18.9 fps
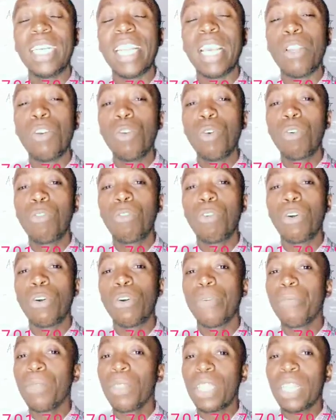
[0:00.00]
They look
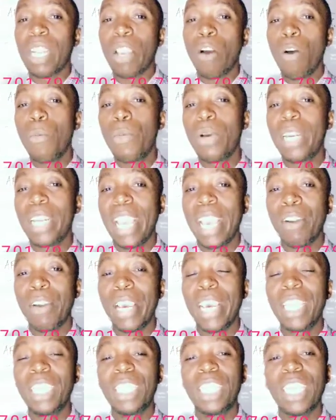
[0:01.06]
for the hormone
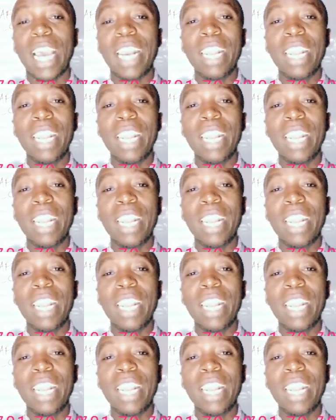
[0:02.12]
LH